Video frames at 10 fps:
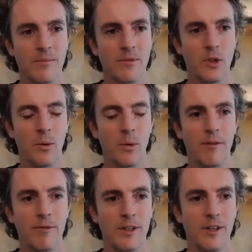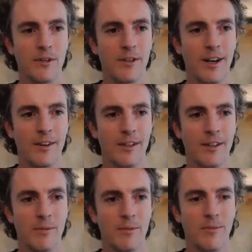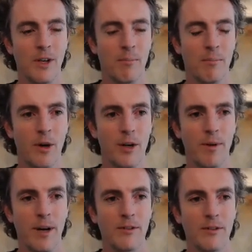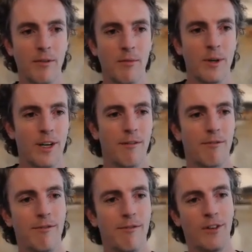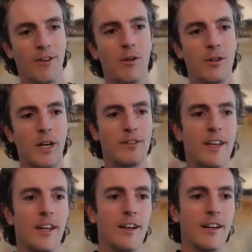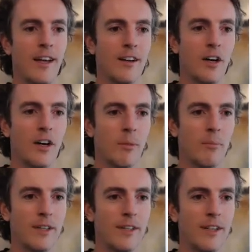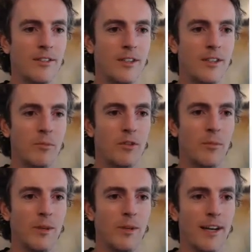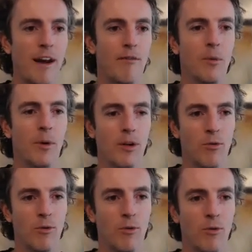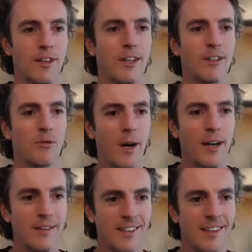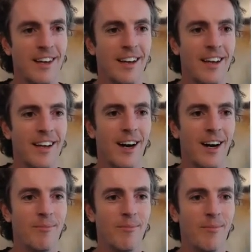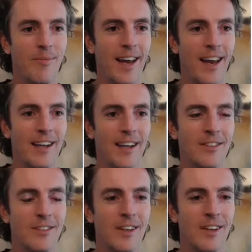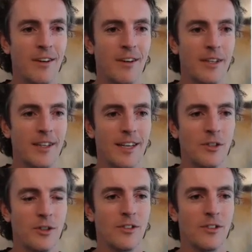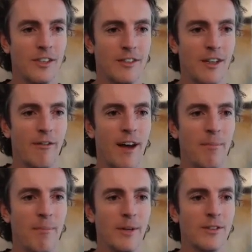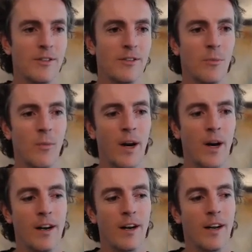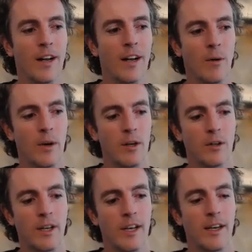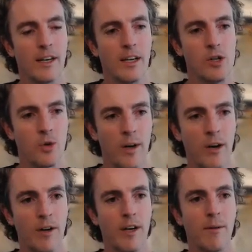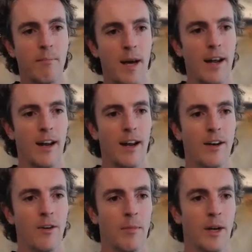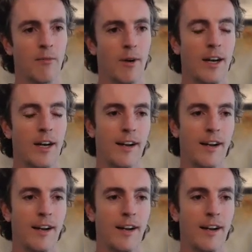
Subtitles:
So often there's kind of these party rounds, and everyone kind of all gets in and on something that seems to be like everyone agrees that it's right. And really the interesting stuff happens when you're taking a contrarian bet and you're being right.